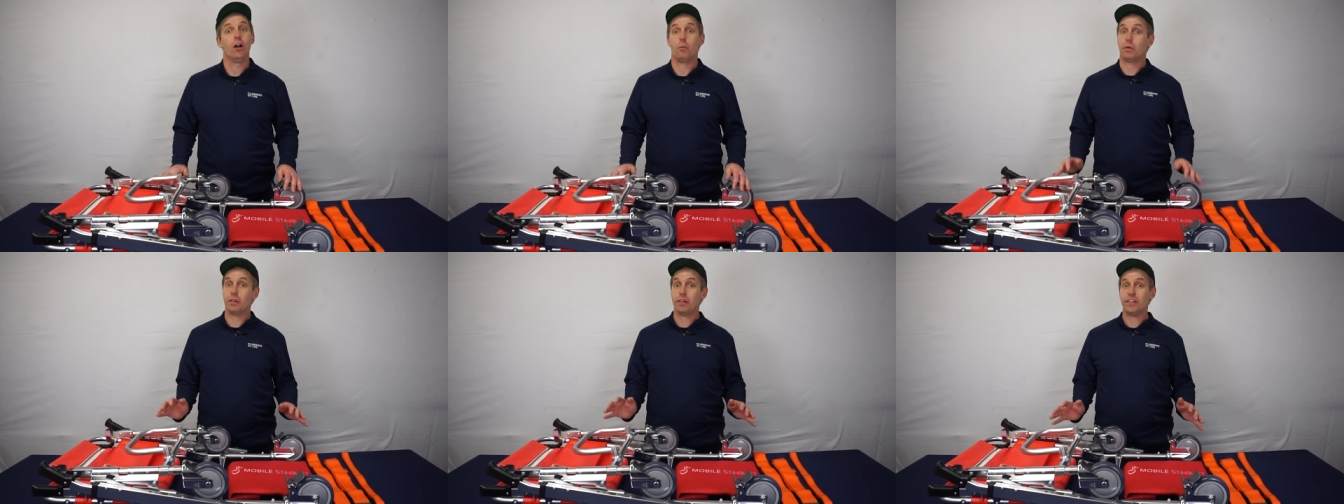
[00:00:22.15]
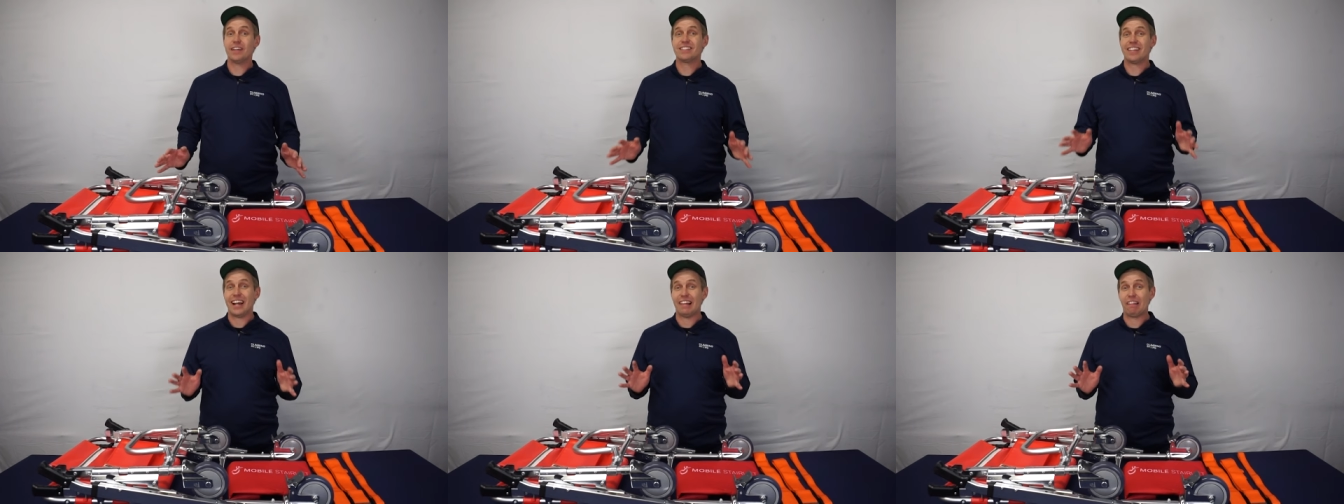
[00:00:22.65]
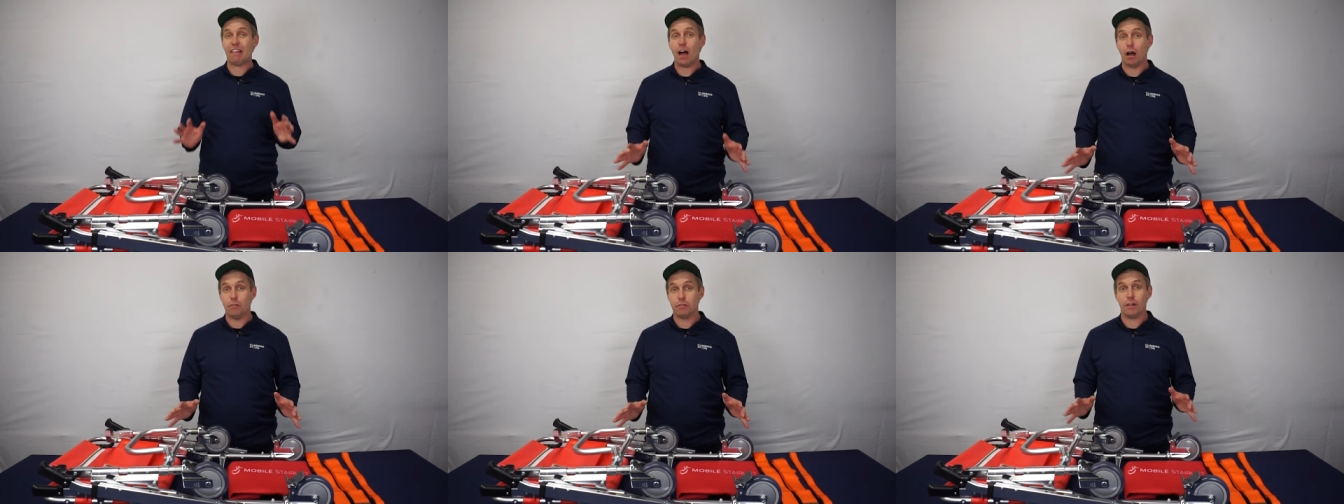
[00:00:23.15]
One of the things that I
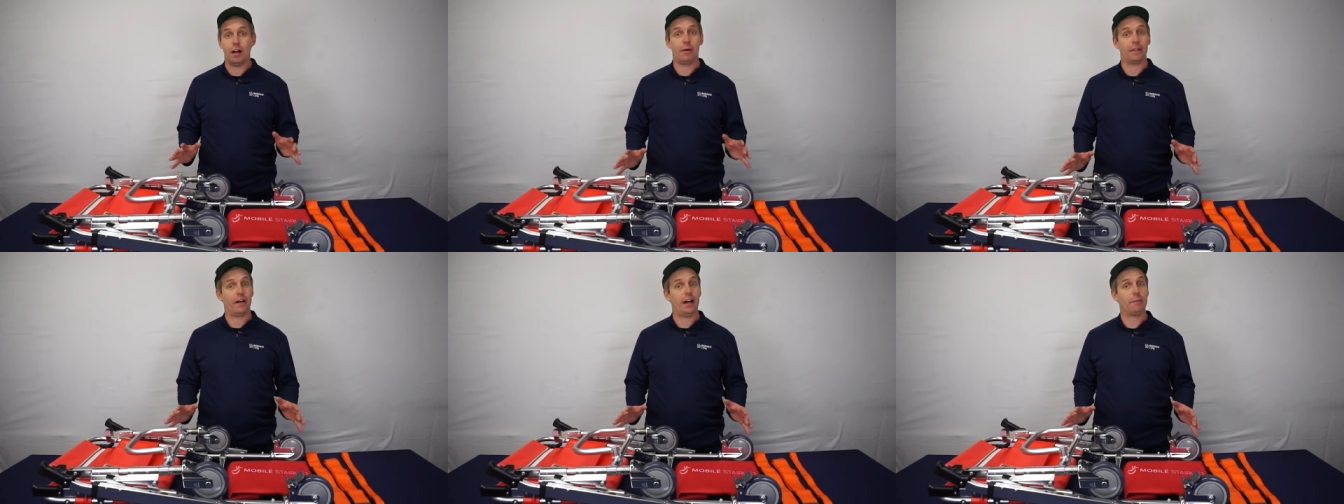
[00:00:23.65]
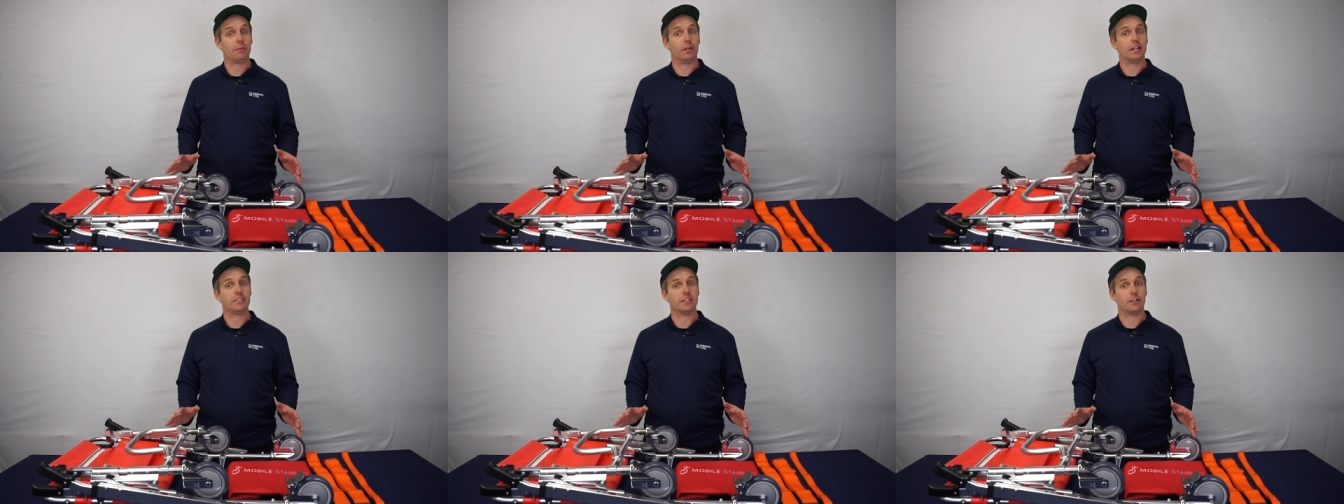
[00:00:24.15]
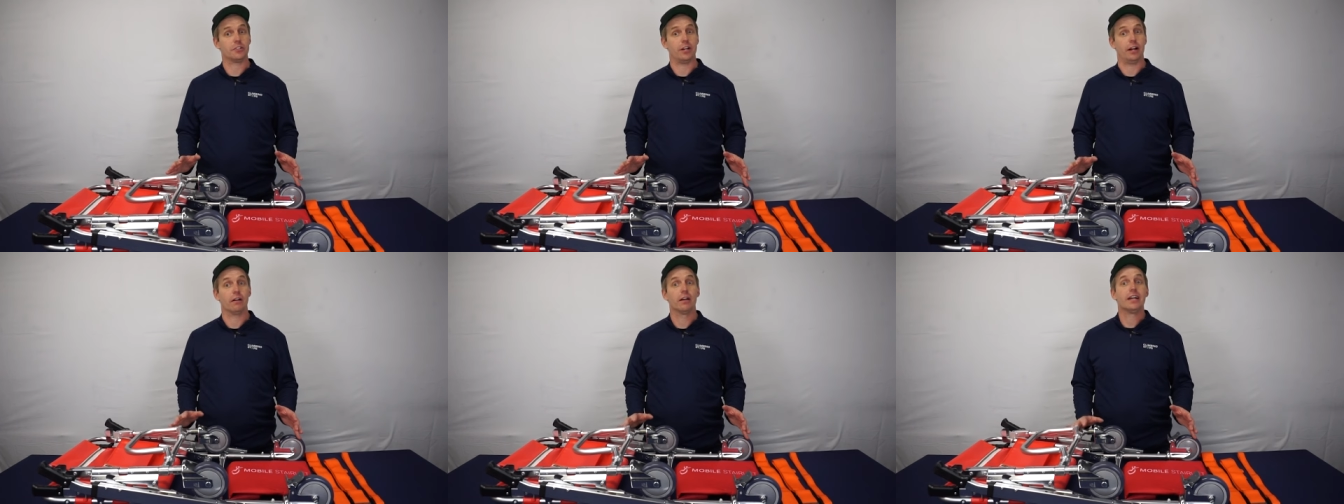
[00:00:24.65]
love about the Hyperlite Stair
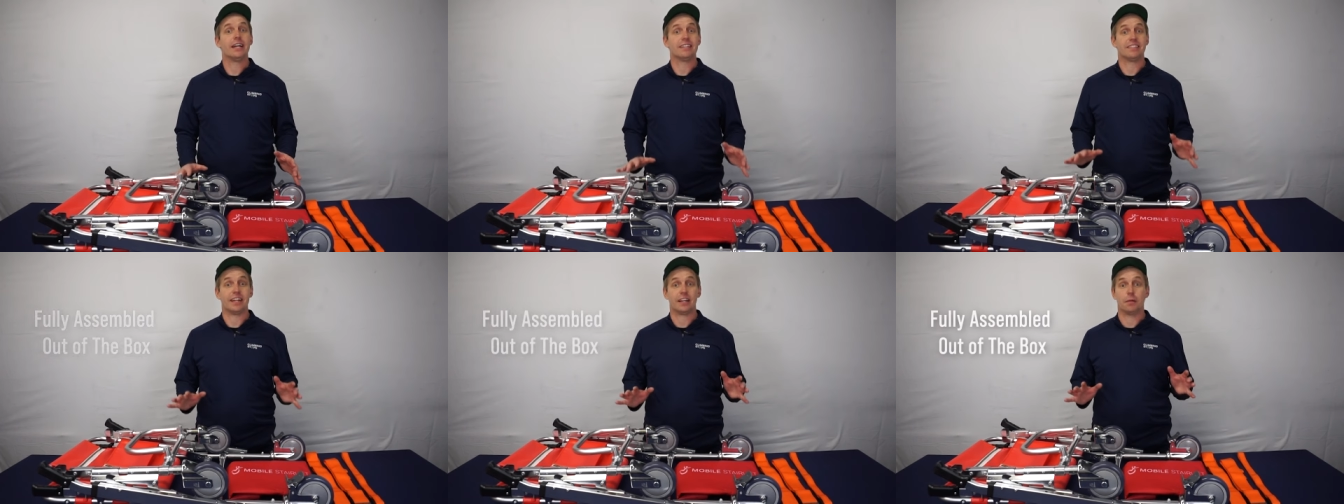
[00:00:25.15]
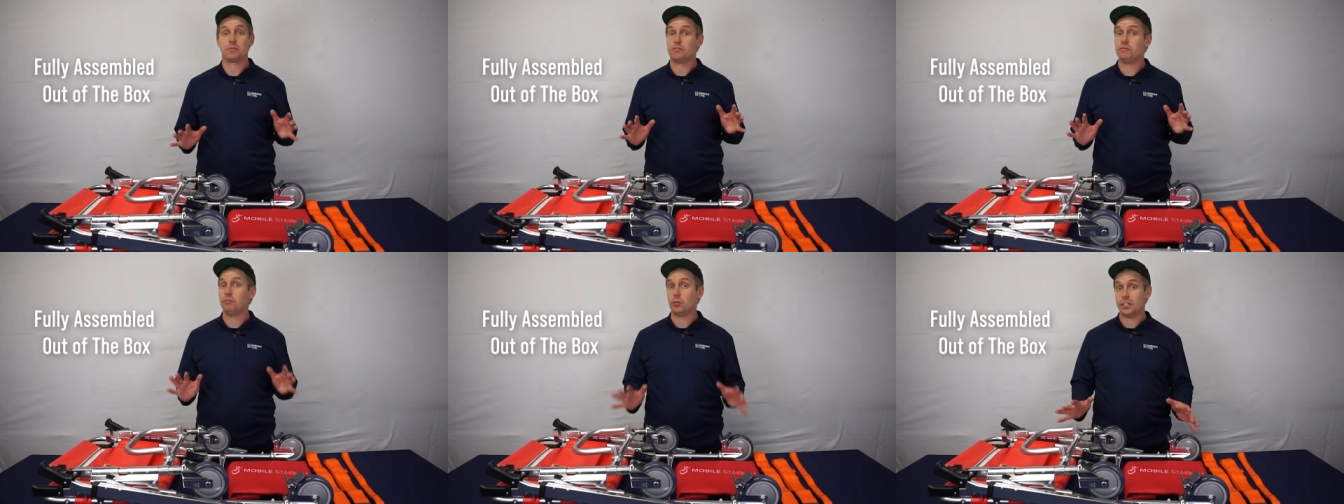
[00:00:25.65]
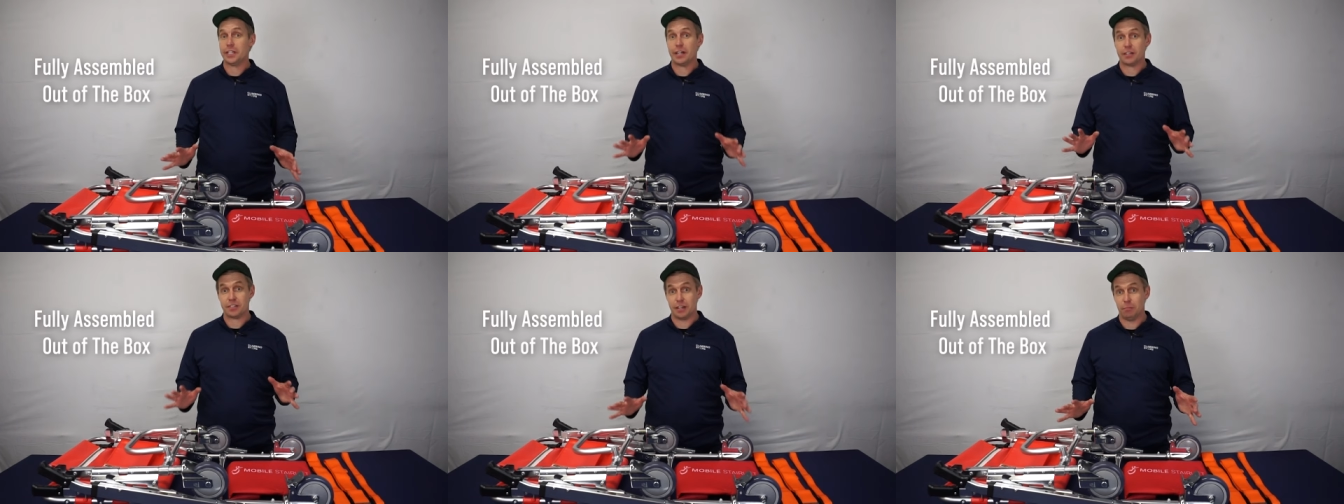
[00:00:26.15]
Chair is that it comes fully
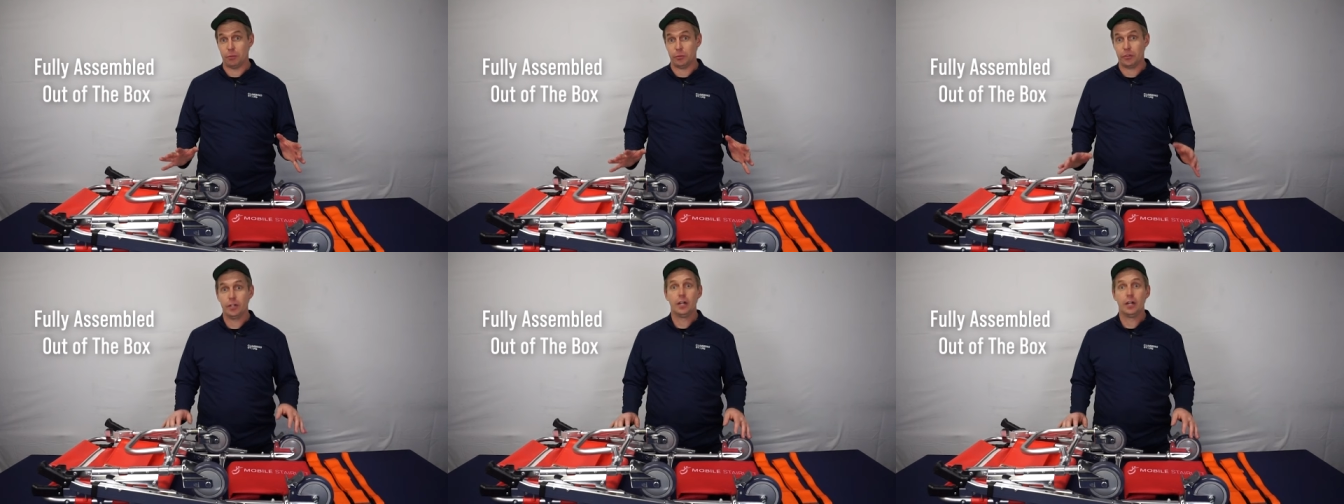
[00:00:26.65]
assembled.